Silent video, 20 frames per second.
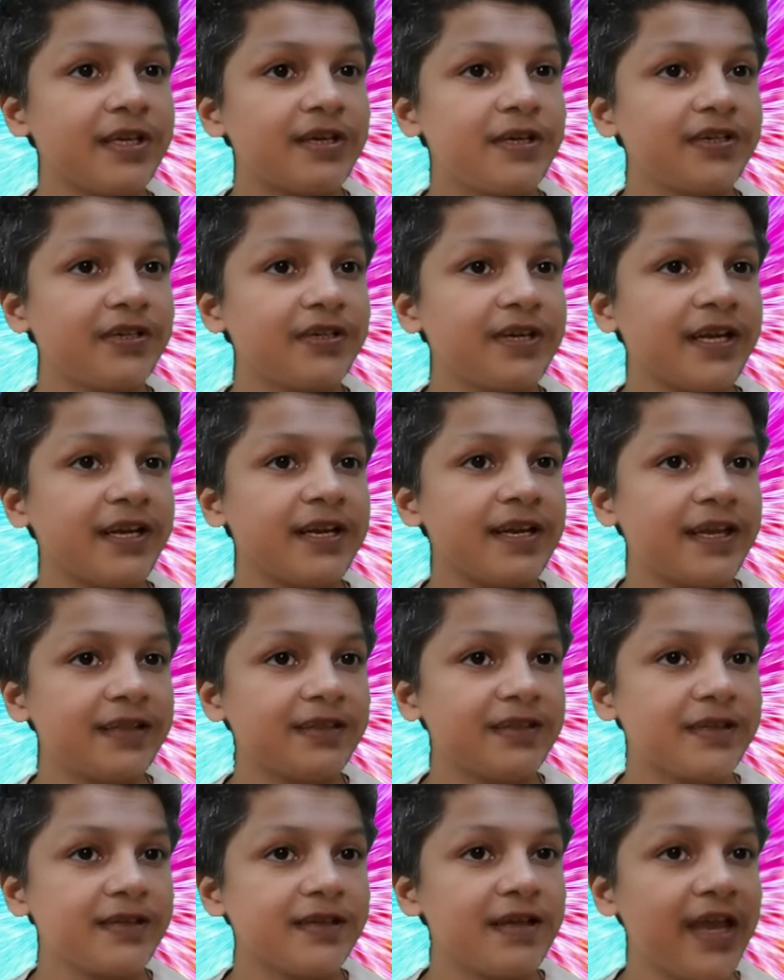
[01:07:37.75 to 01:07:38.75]
running
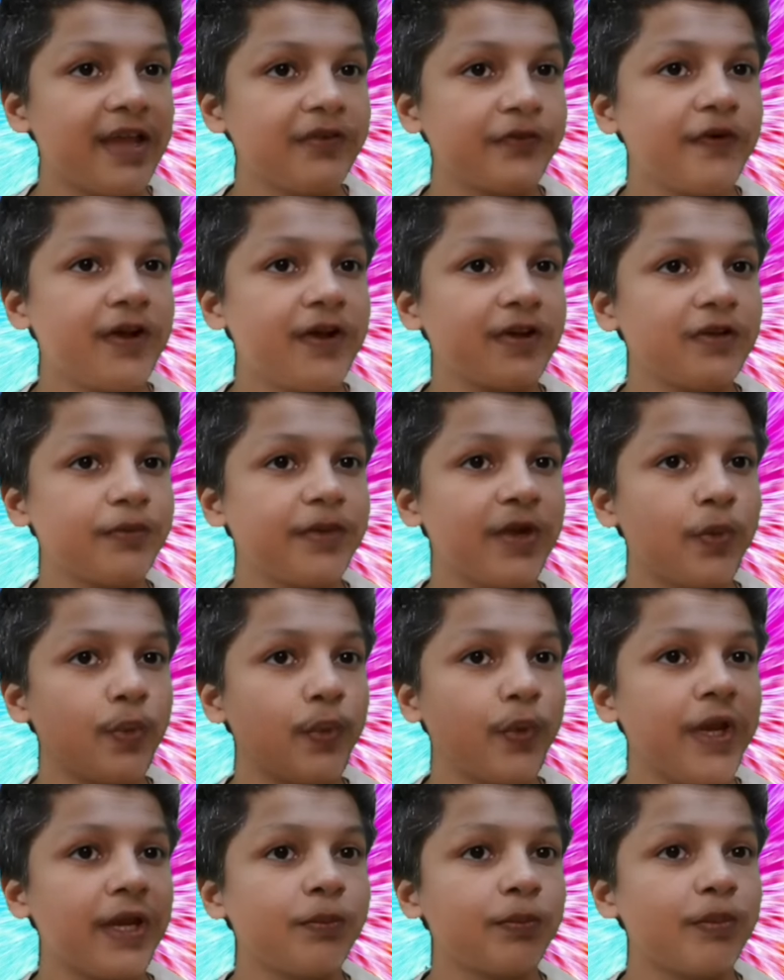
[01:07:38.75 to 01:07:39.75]
length, I found my
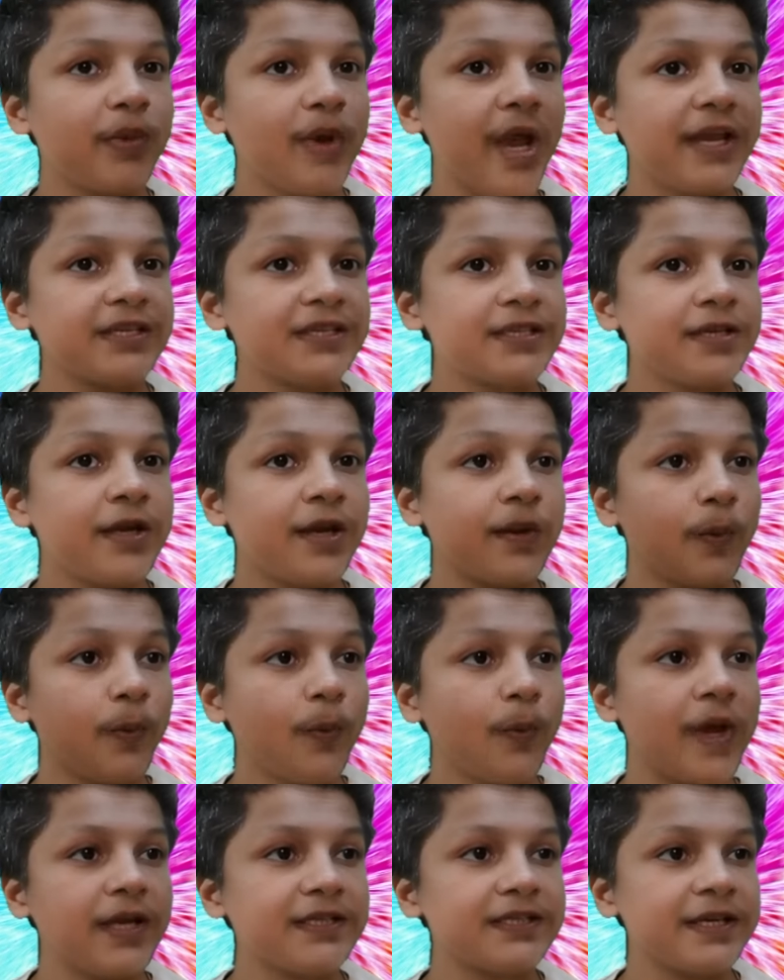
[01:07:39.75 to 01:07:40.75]
mind
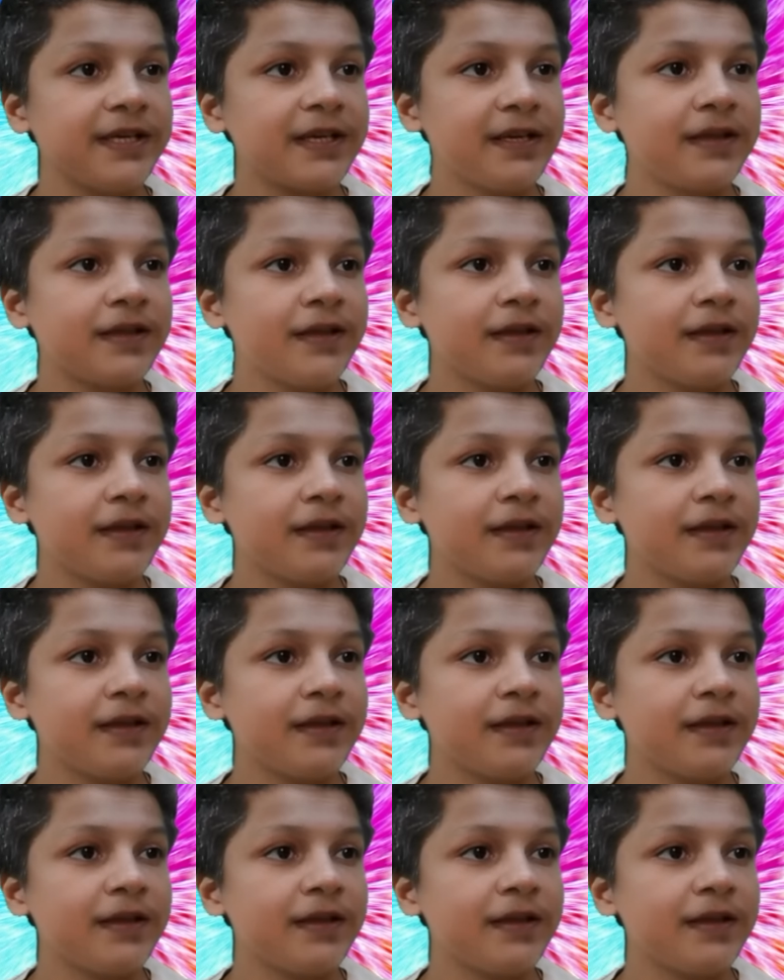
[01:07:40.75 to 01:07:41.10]
wandering.